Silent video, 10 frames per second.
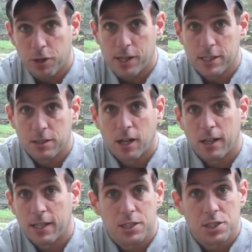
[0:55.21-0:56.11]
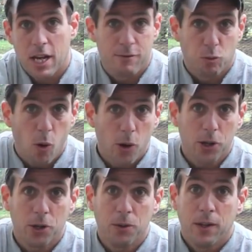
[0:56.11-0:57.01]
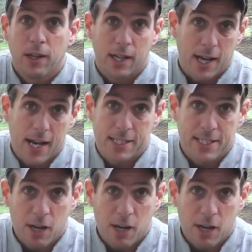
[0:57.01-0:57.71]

to this. It saves water, again, it's